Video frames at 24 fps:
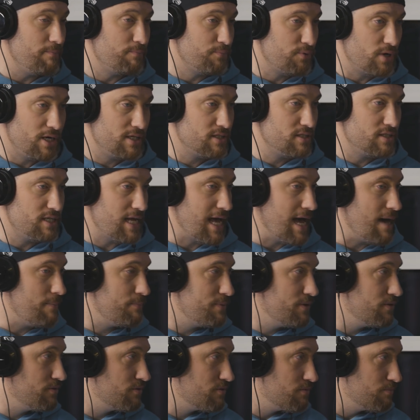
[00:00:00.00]
process
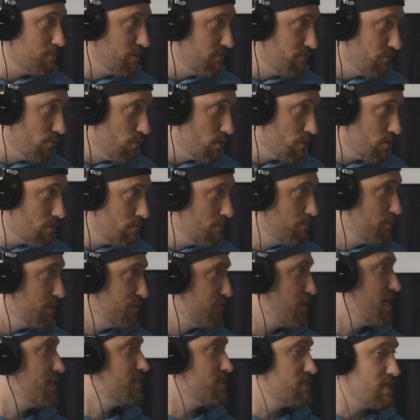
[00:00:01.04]
happened before,
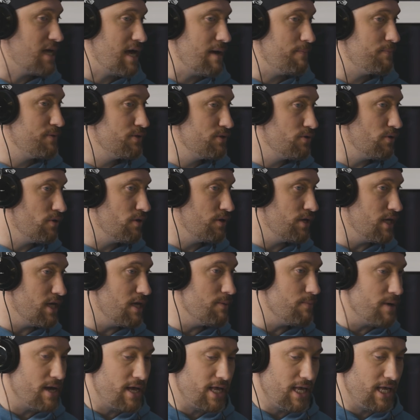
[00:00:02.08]
but they just happened on
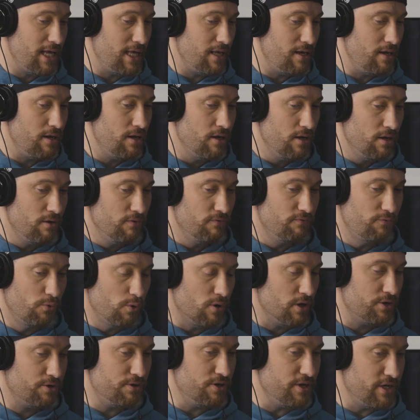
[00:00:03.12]
eBay in
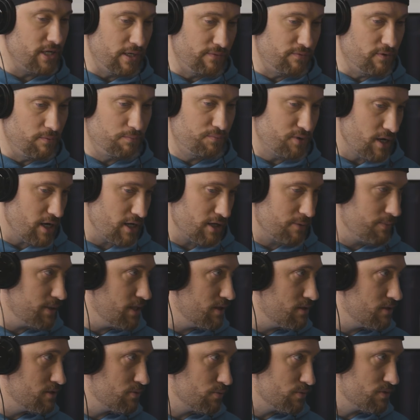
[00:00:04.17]
400 different product
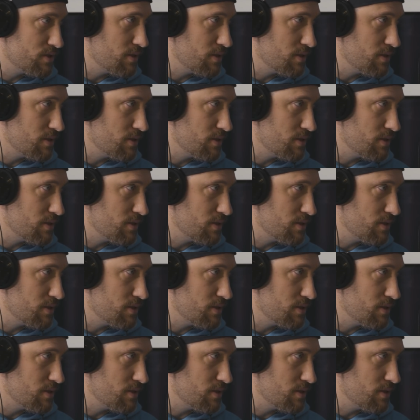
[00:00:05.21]
pages,